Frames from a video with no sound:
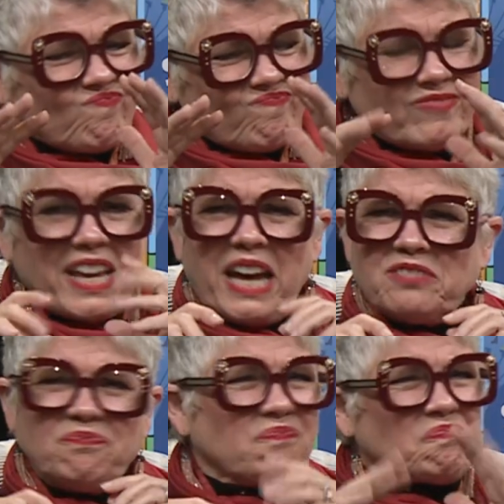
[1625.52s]
Yeah,
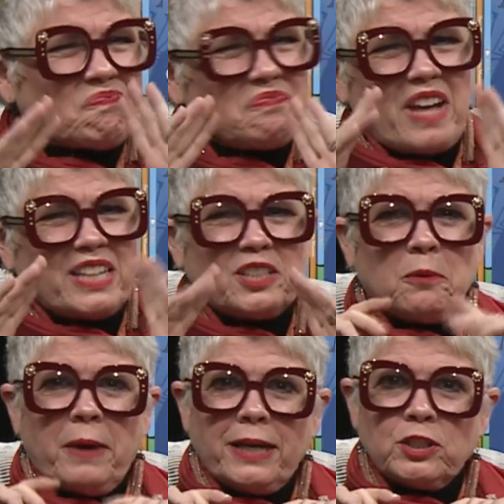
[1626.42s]
not so
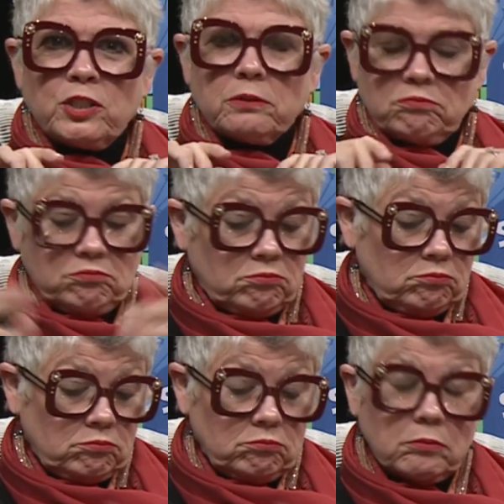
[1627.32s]
much.
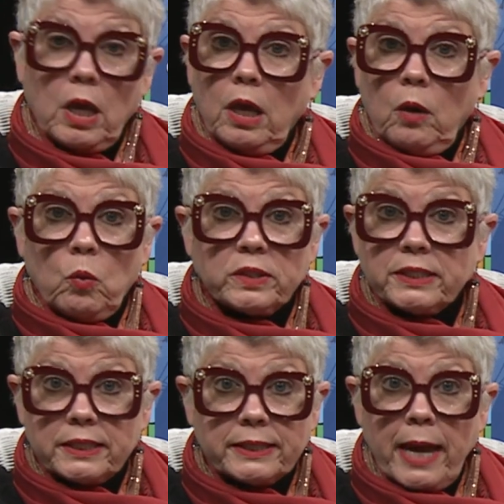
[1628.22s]
Well, it's
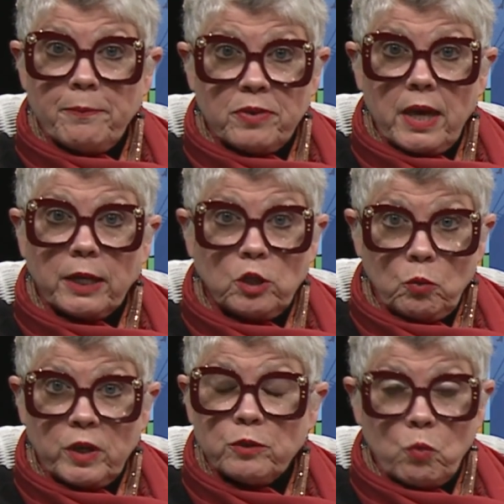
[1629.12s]
the same thing.
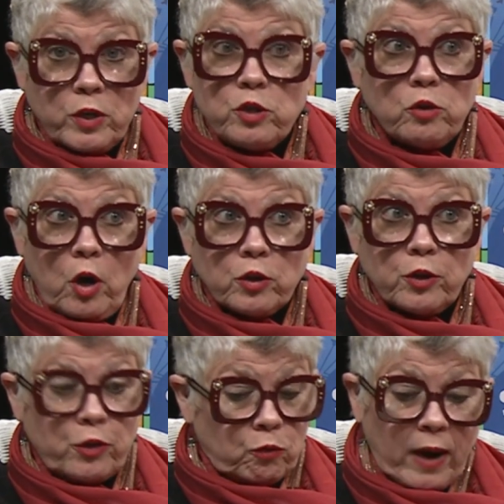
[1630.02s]
When you go to
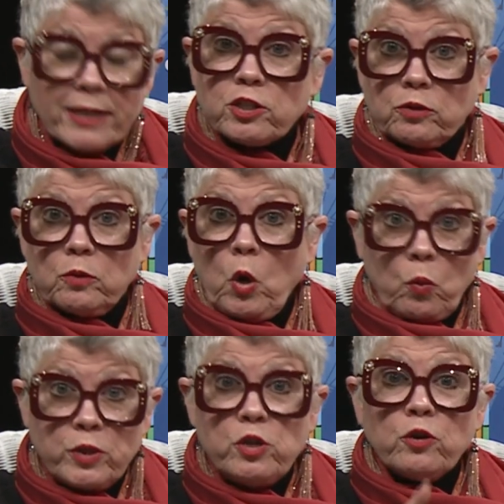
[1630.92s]

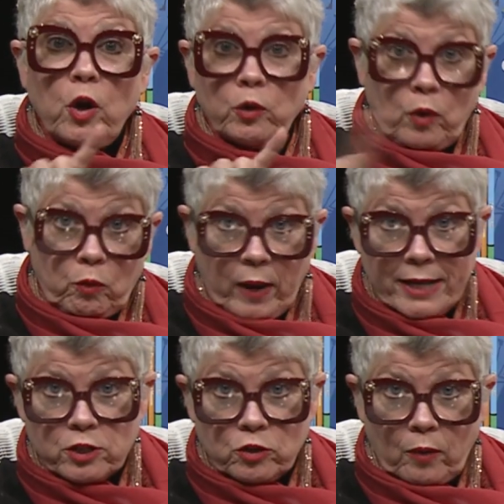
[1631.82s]
a
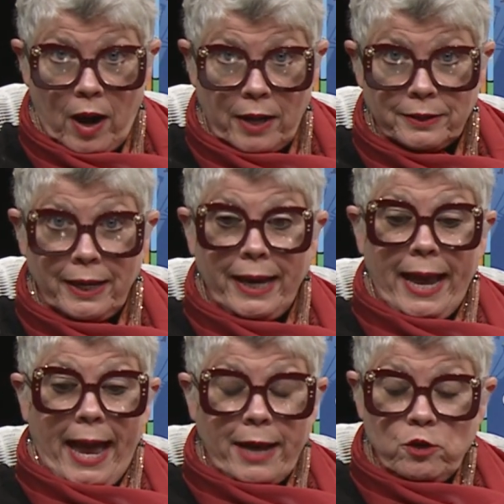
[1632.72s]
restaurant
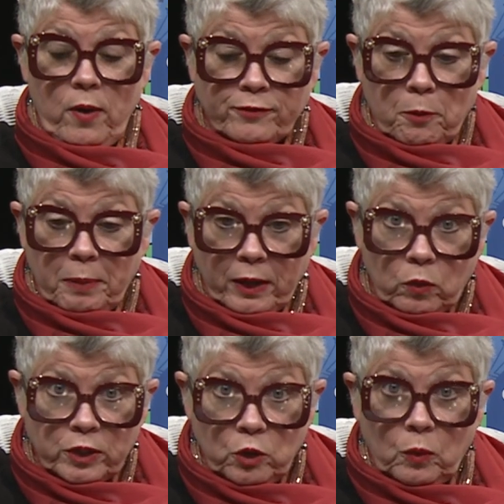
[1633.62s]
and you have to pick
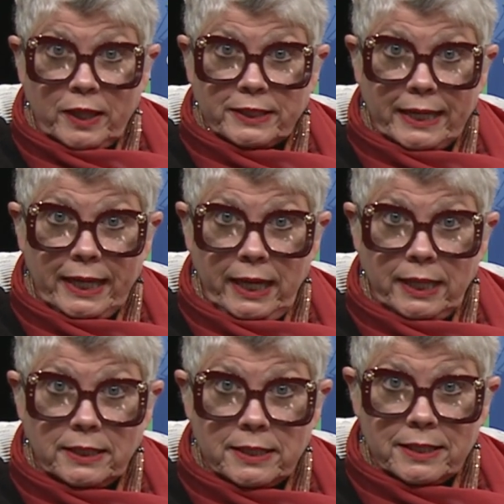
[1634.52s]
what you want to
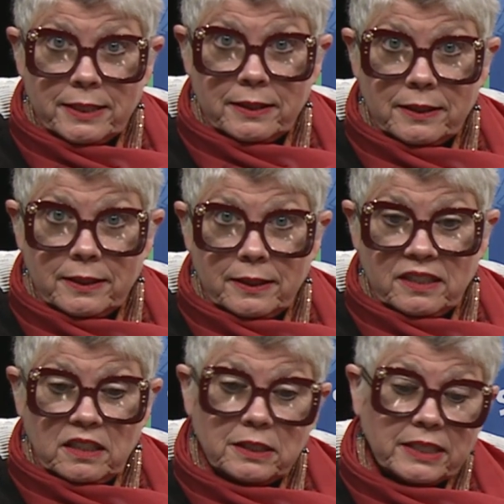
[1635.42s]
eat,
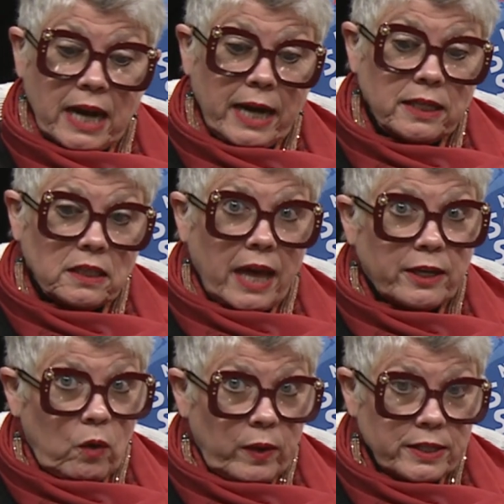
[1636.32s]
it's kind of like
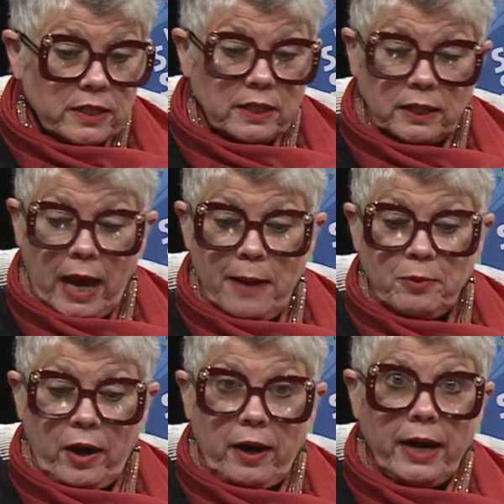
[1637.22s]
going to the
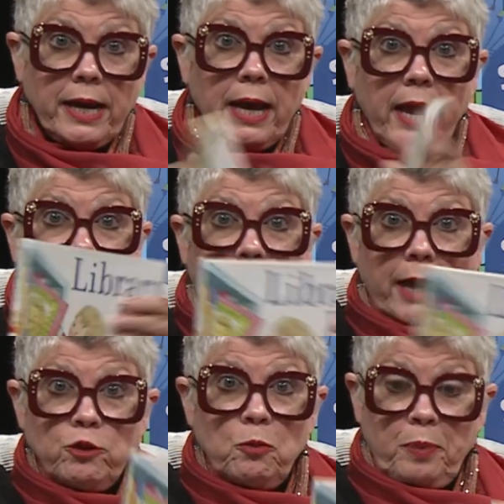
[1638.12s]
library
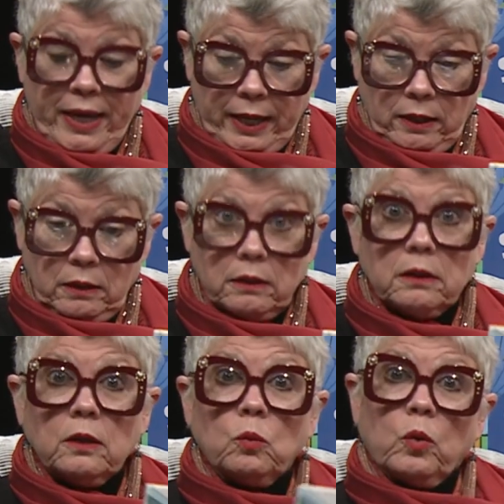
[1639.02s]
and you pick
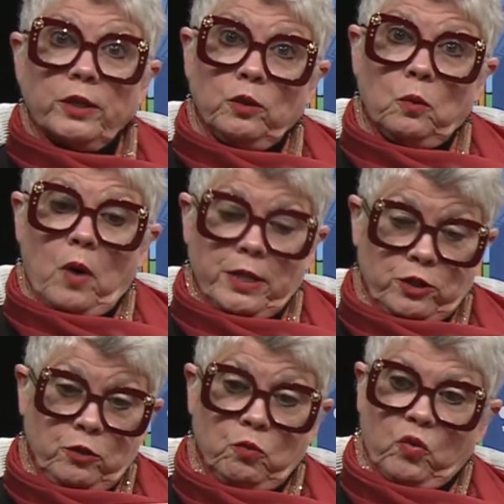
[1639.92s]
what you want
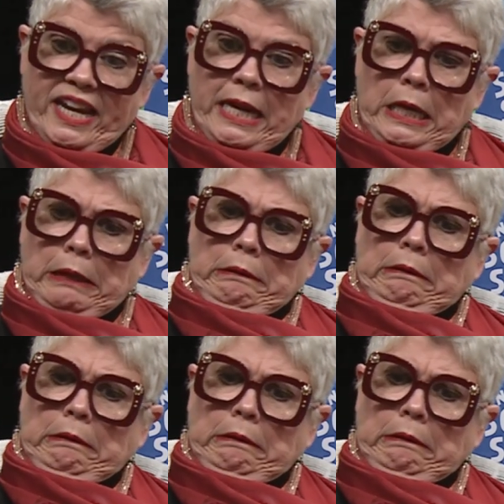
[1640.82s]
to read.